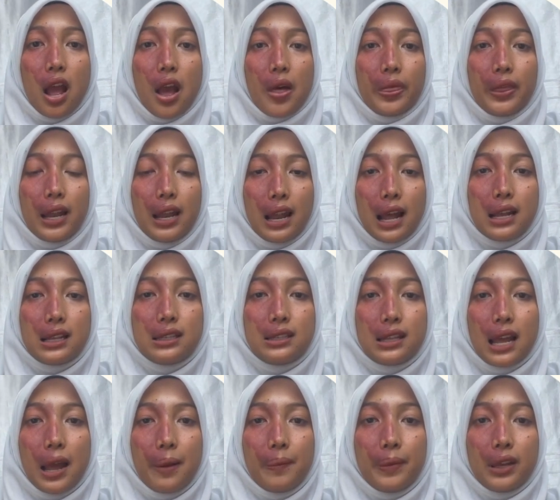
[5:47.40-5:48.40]
The last
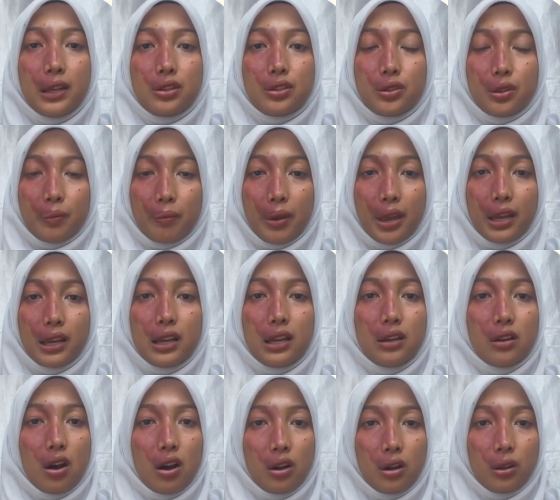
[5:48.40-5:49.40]
step is to make a
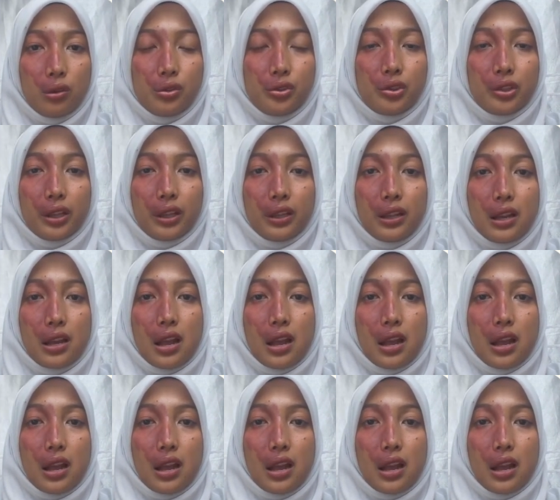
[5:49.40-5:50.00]
conclusion.